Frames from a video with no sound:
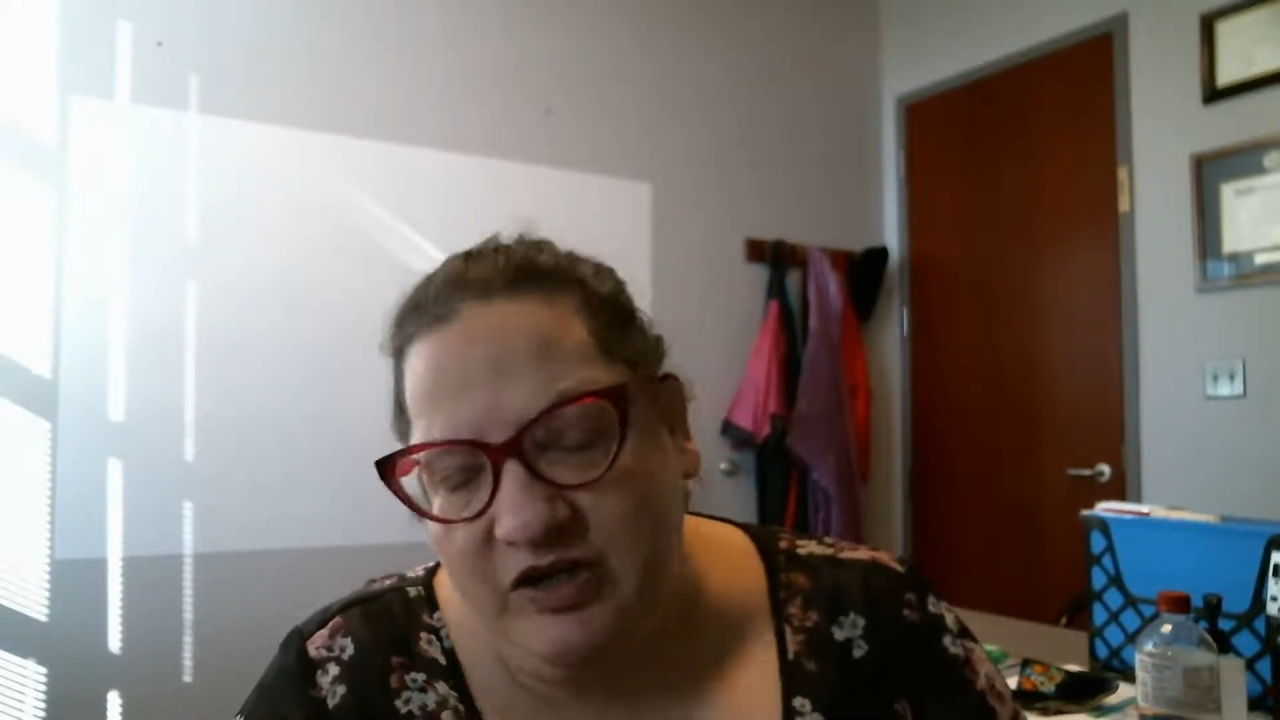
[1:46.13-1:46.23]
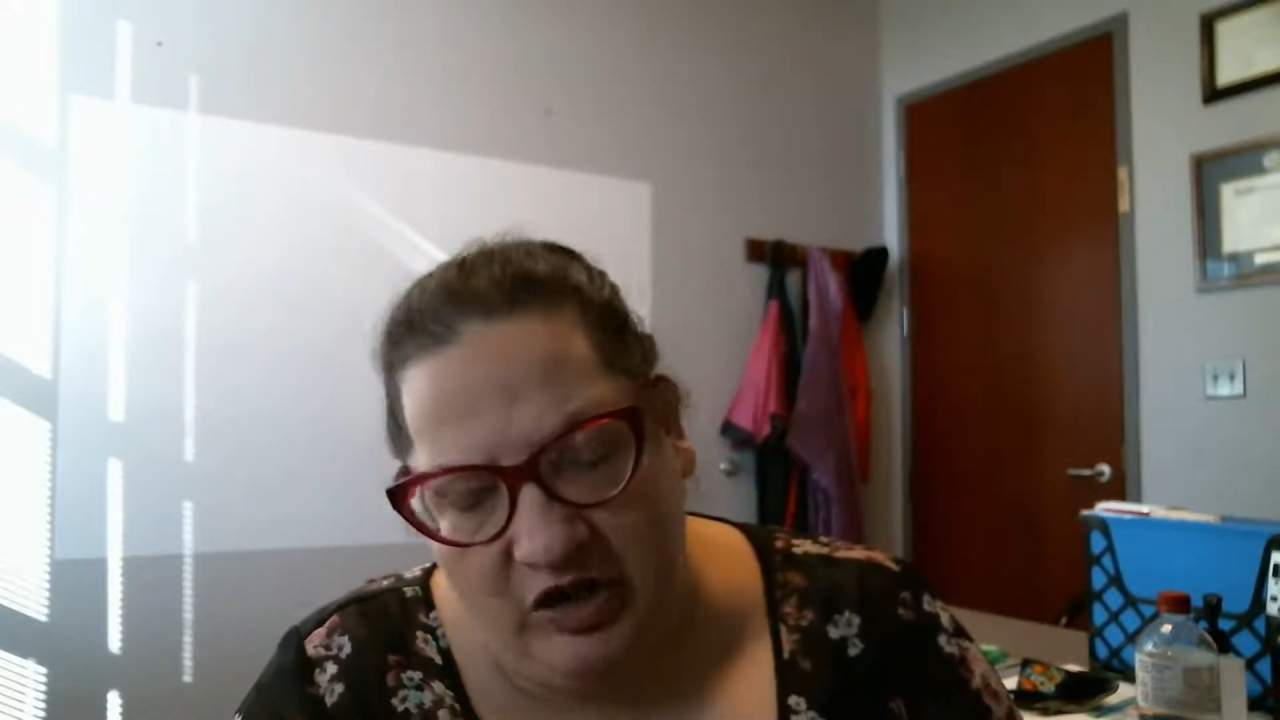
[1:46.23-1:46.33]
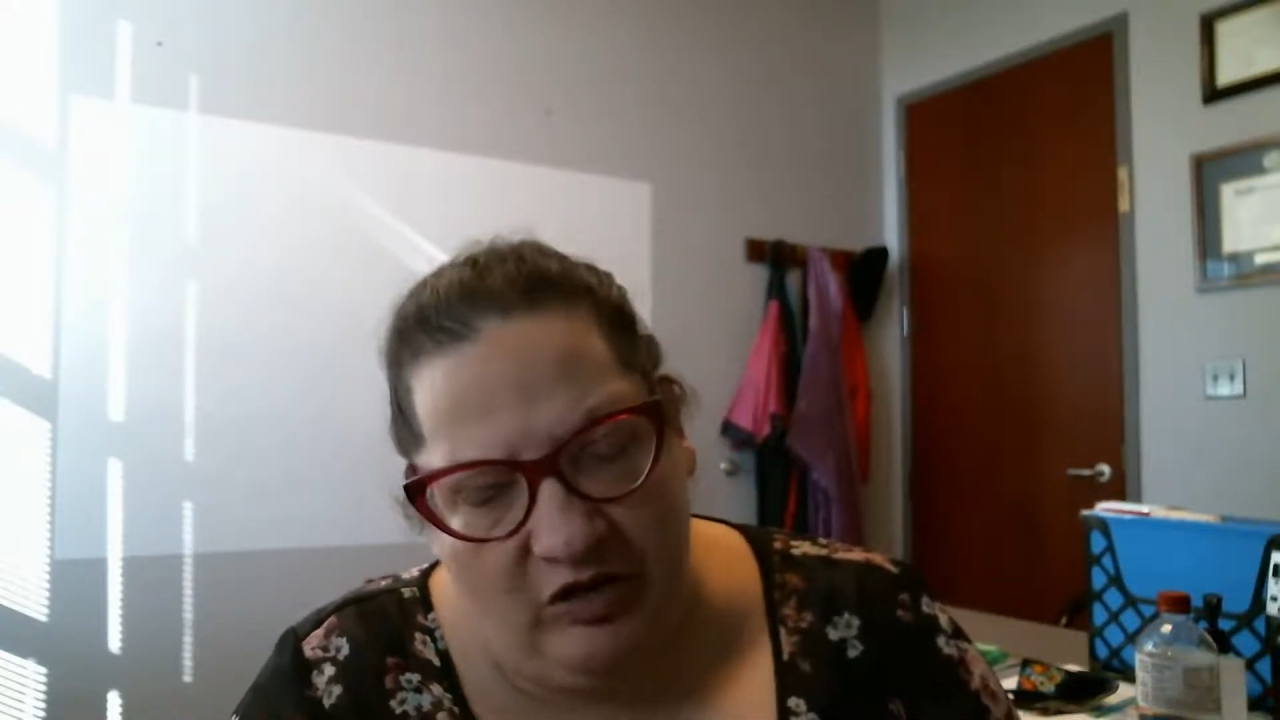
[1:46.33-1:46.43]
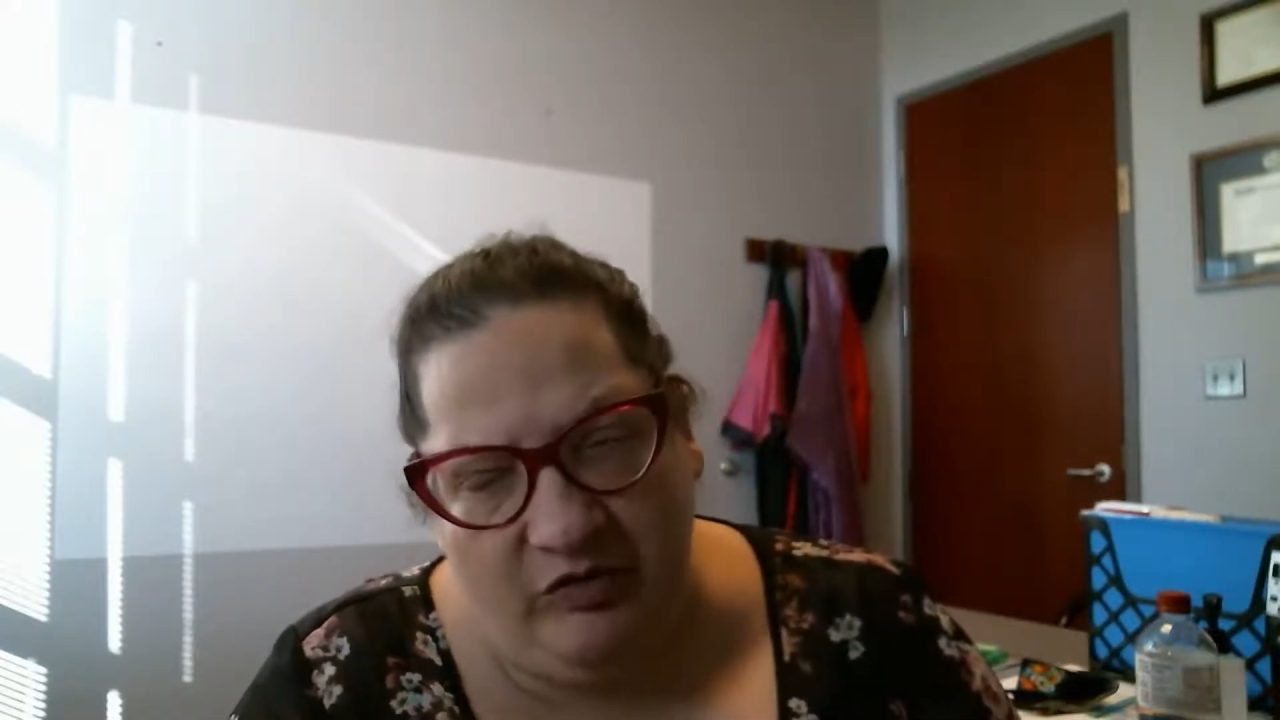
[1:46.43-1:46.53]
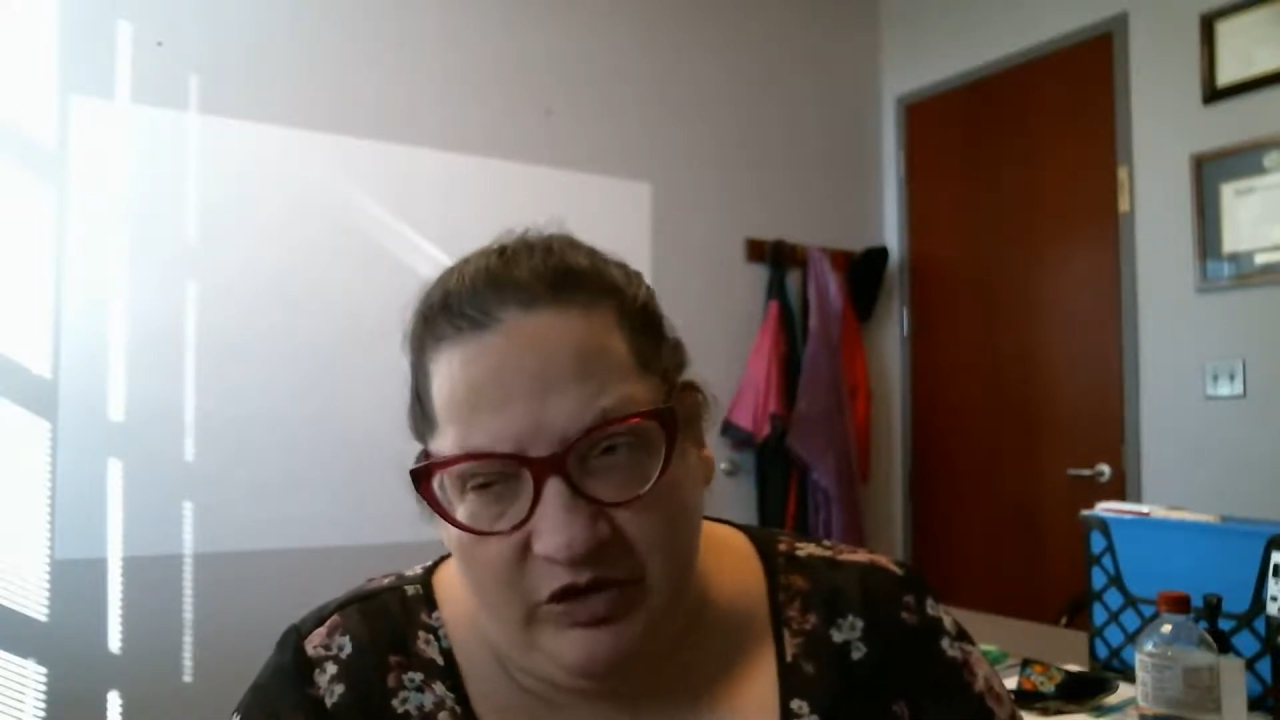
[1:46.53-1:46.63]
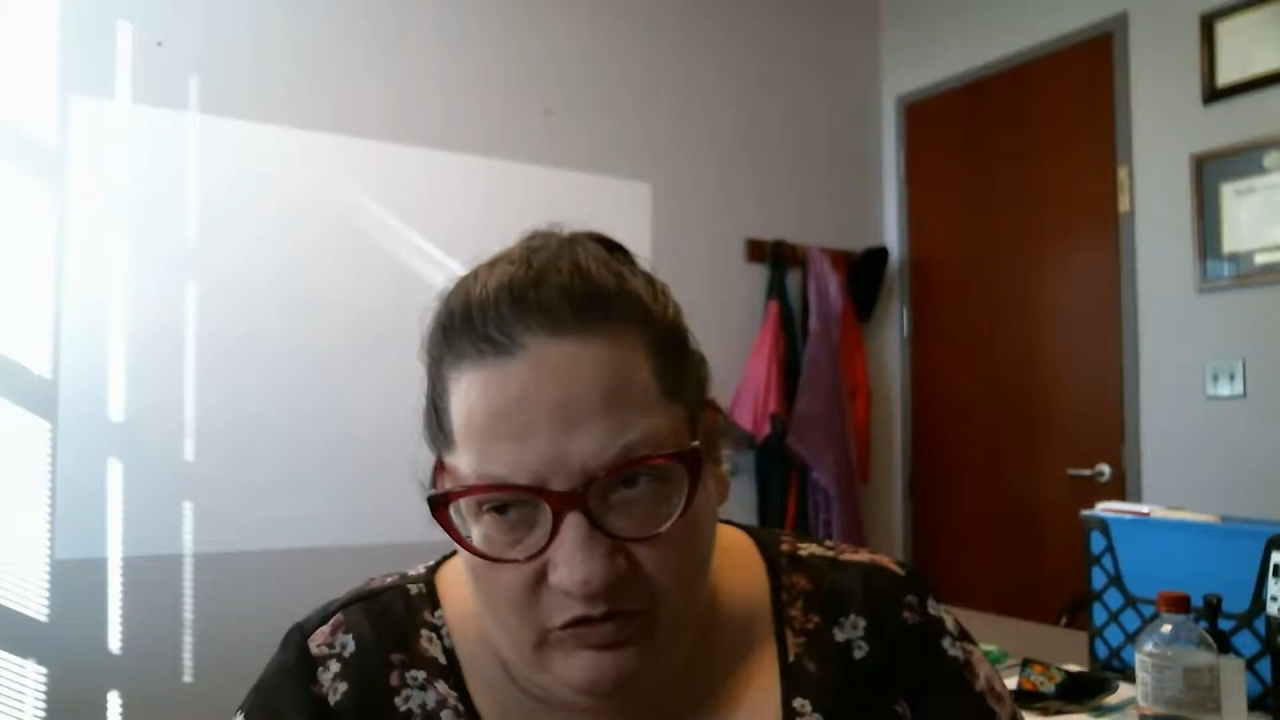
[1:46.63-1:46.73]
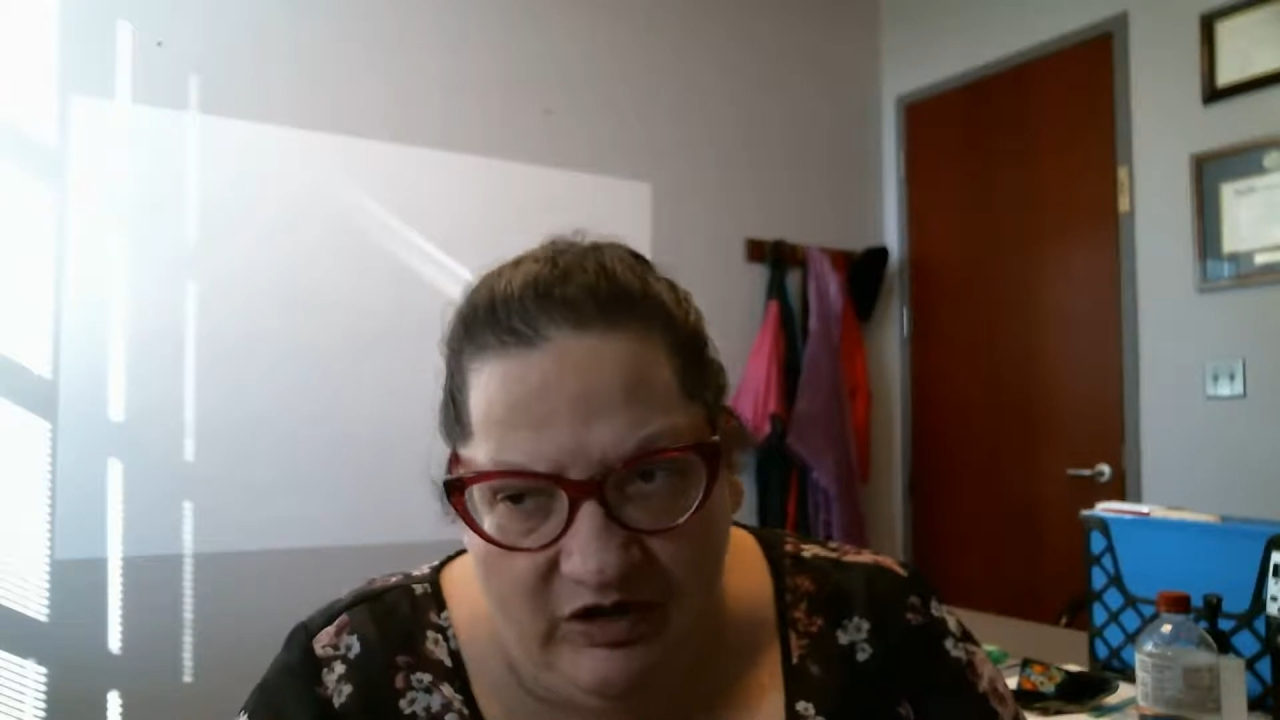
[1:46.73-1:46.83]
No, you